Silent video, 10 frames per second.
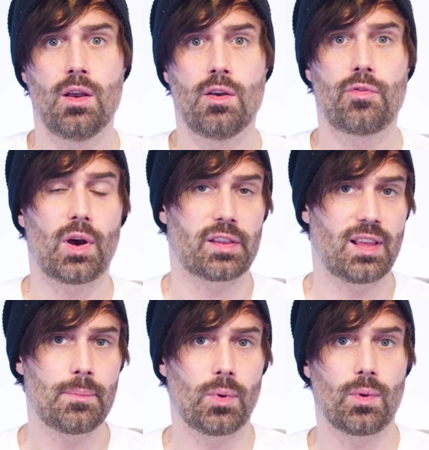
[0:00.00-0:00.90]
For
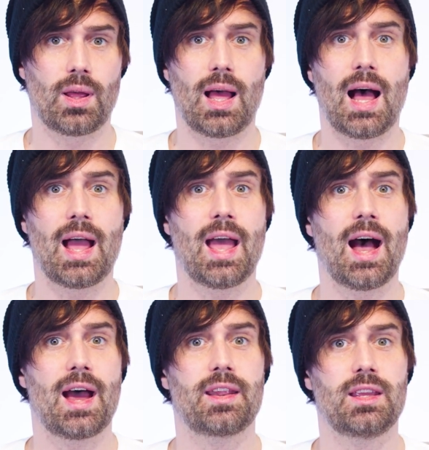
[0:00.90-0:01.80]
example, I
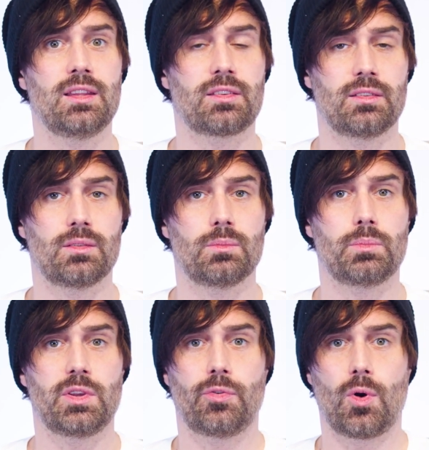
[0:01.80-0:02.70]
had eaten
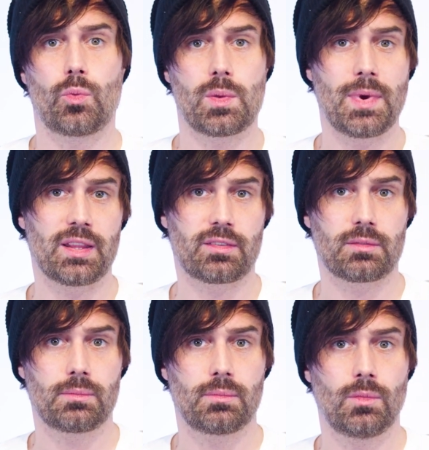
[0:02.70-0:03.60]
before we met,
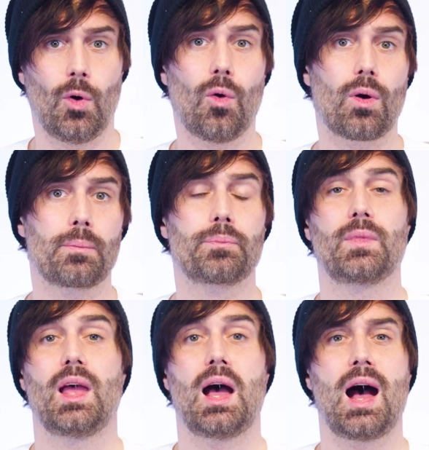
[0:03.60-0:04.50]
or
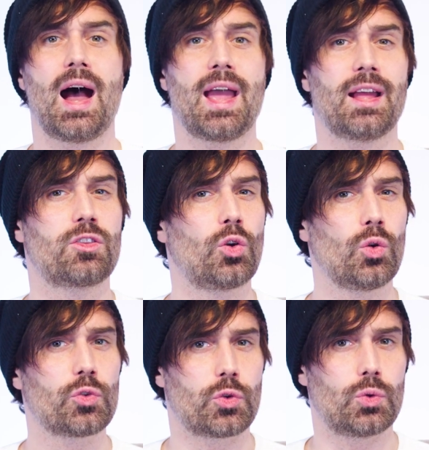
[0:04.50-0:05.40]
I had
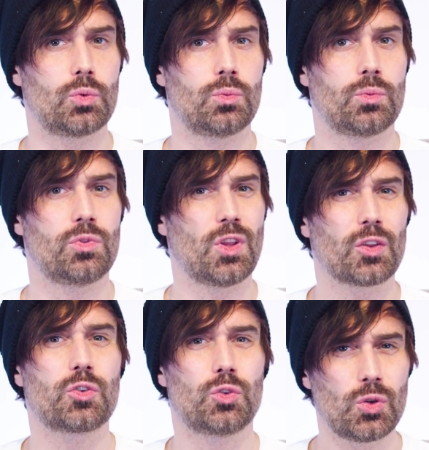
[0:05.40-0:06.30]
told you
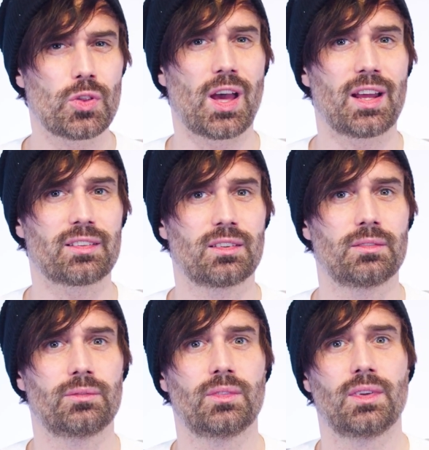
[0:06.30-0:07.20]
not to do that.
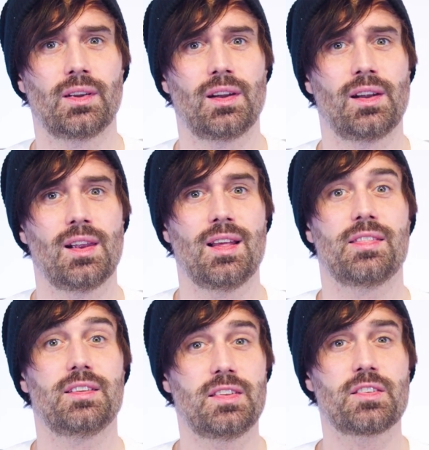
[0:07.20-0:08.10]

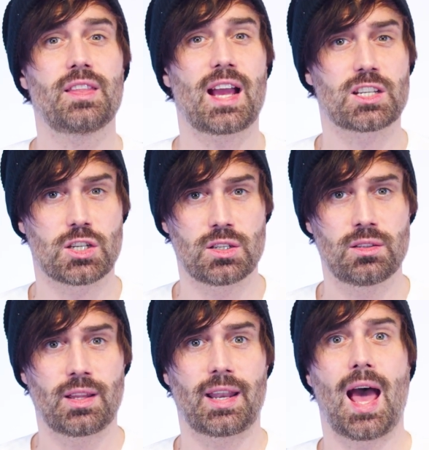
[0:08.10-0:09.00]
This is an
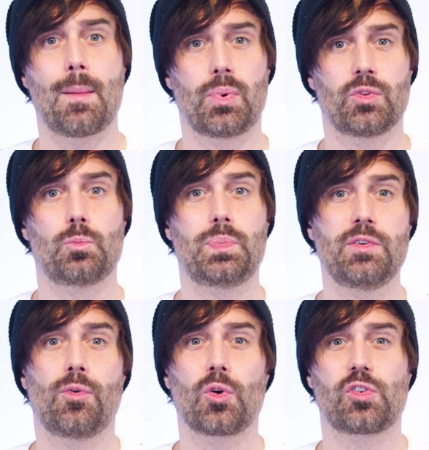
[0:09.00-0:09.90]
action that happened
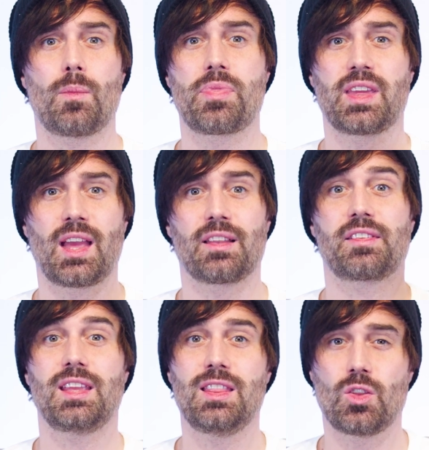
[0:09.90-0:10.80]
before something
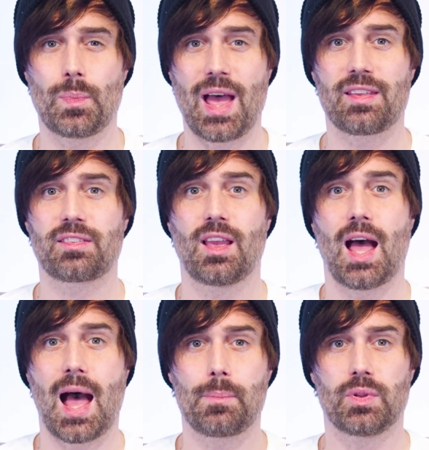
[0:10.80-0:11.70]
else in the past
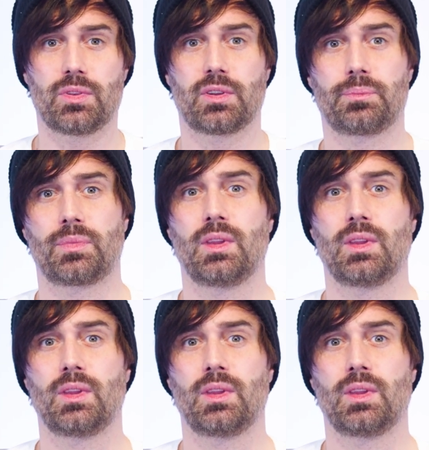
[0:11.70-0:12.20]
happened.